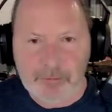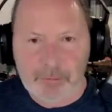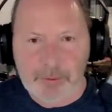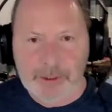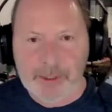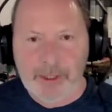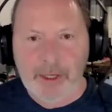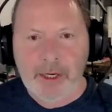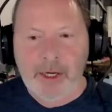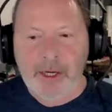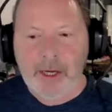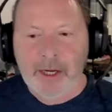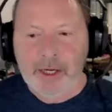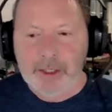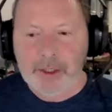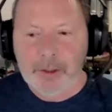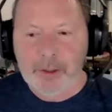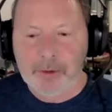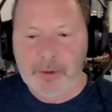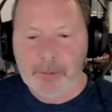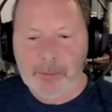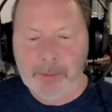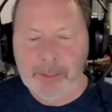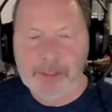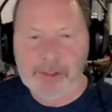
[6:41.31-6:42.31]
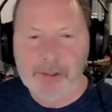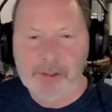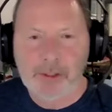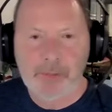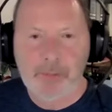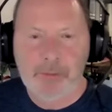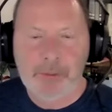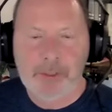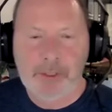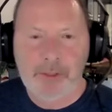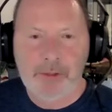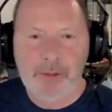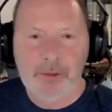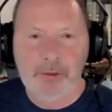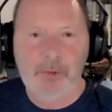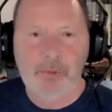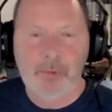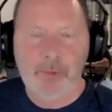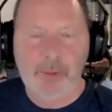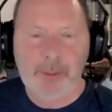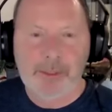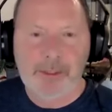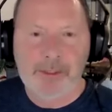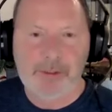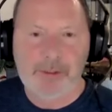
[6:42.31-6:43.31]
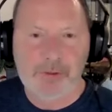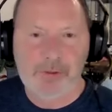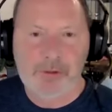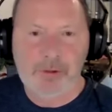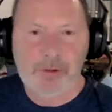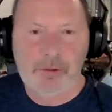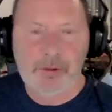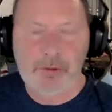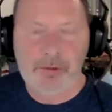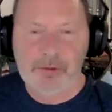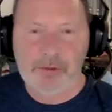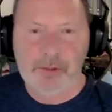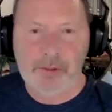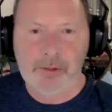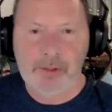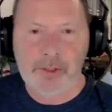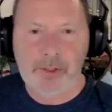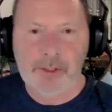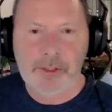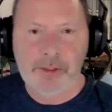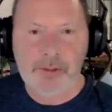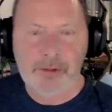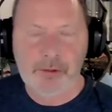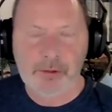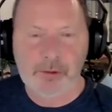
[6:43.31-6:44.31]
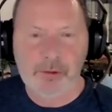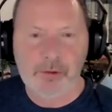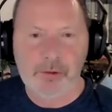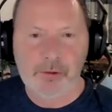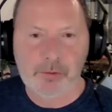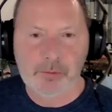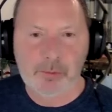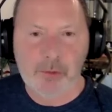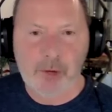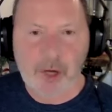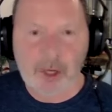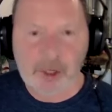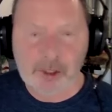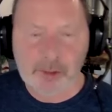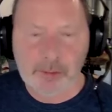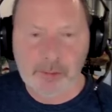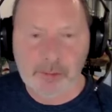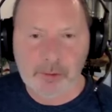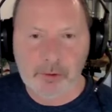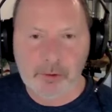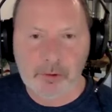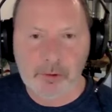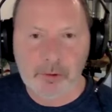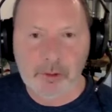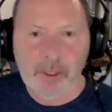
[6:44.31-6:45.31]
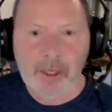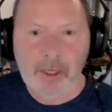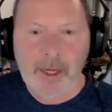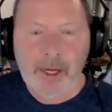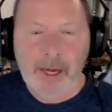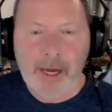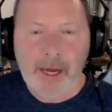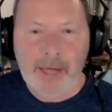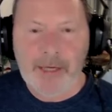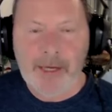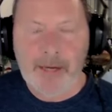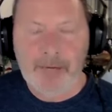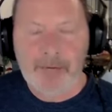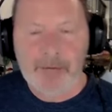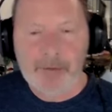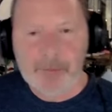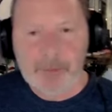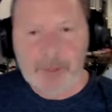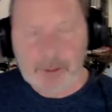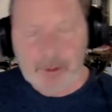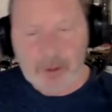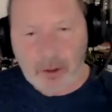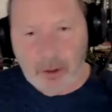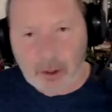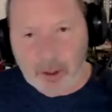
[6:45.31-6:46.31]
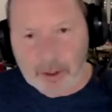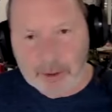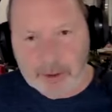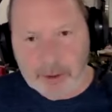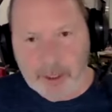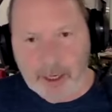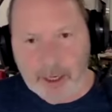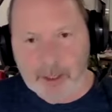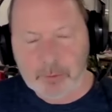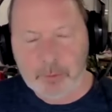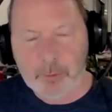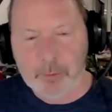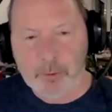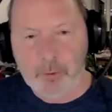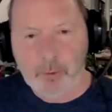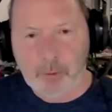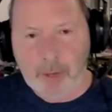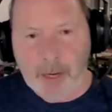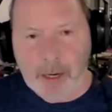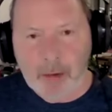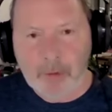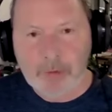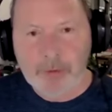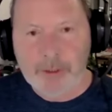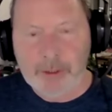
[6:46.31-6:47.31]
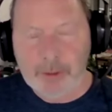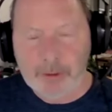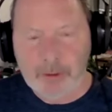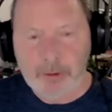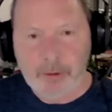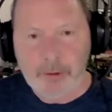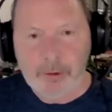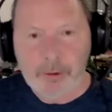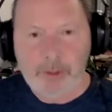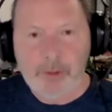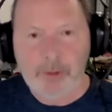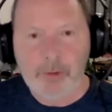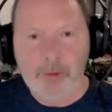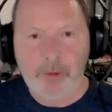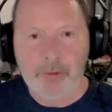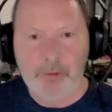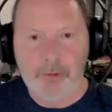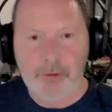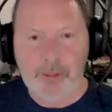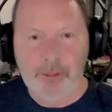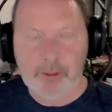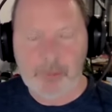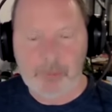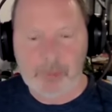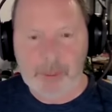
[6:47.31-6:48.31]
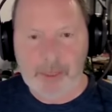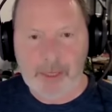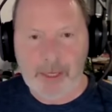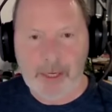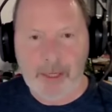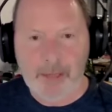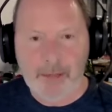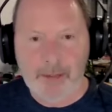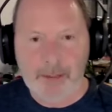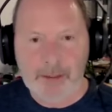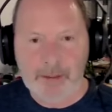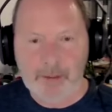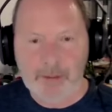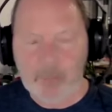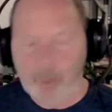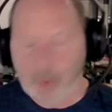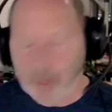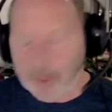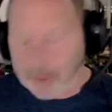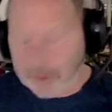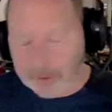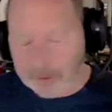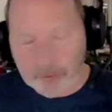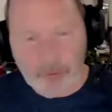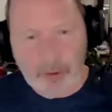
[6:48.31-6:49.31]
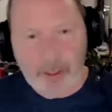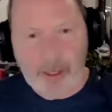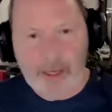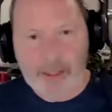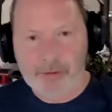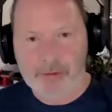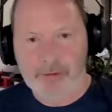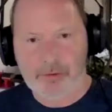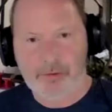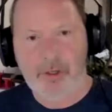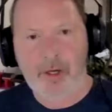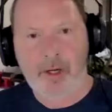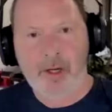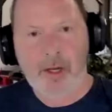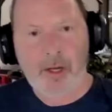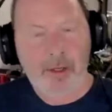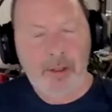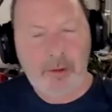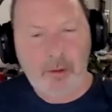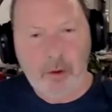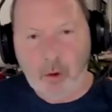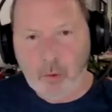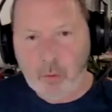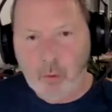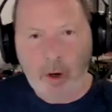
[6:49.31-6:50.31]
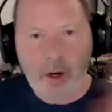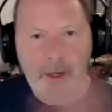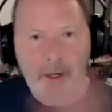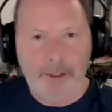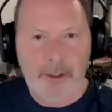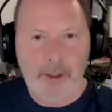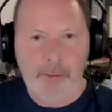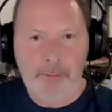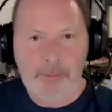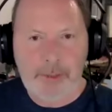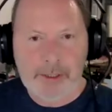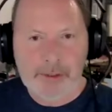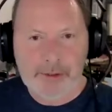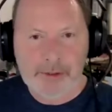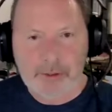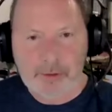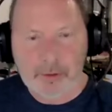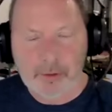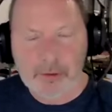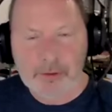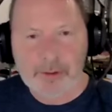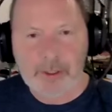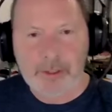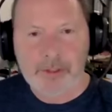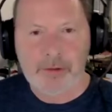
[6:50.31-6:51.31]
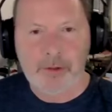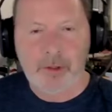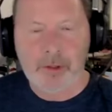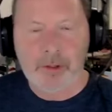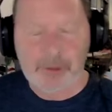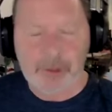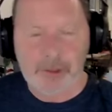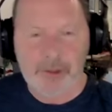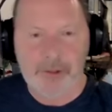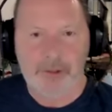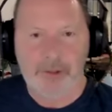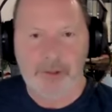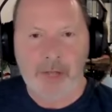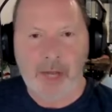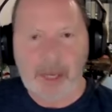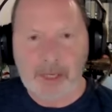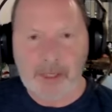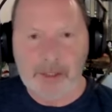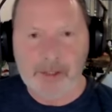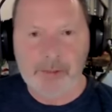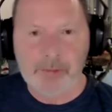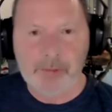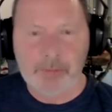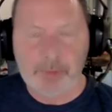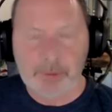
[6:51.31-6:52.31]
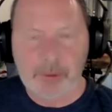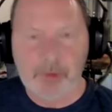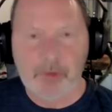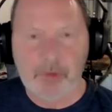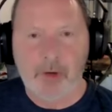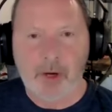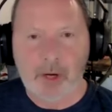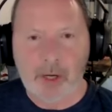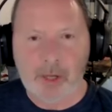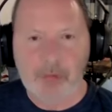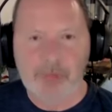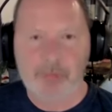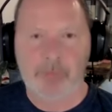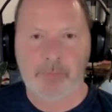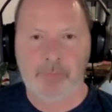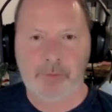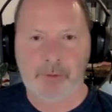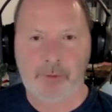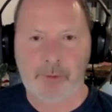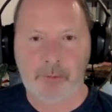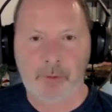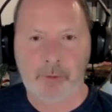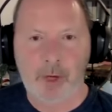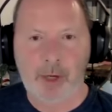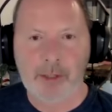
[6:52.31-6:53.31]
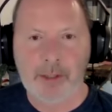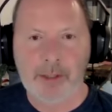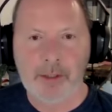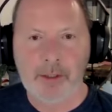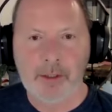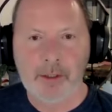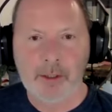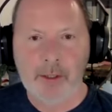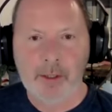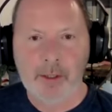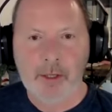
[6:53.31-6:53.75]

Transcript: But the best thing we can do really is use the thinnest shoes possible and have as much contact with grounding to the earth as we can, like walk in grass, go walk on a beach. Like, those things aren't just nice, but they're awesome for your body.